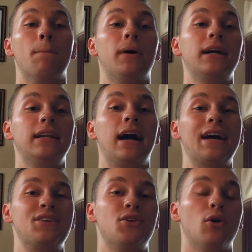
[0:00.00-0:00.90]
But
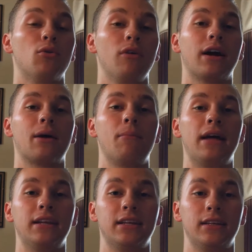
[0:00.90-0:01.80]
I don't
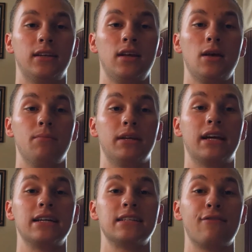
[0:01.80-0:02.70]
recommend it
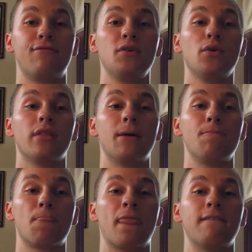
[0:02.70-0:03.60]
because I feel
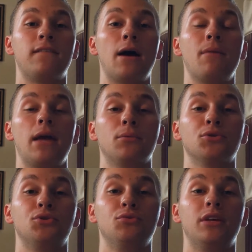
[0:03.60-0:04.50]
that if I'm
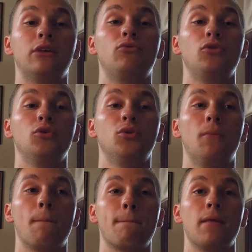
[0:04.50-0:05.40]
able to give
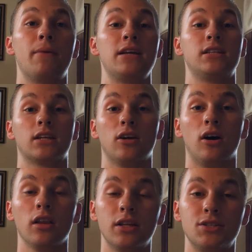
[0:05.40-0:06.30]
you the basic
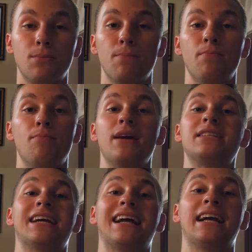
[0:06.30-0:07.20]
knowledge,
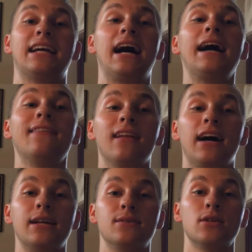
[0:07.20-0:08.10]
basic
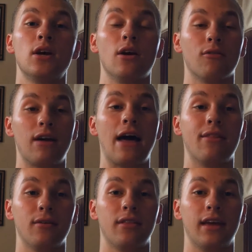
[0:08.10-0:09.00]
guidelines,
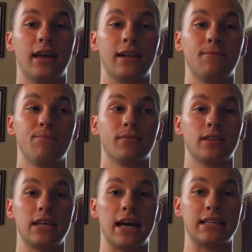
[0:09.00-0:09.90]
rather than
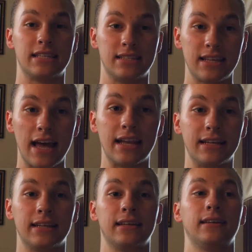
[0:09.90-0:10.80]
a
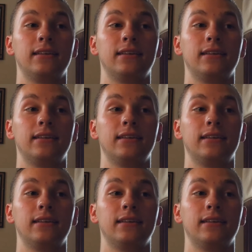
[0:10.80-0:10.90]
set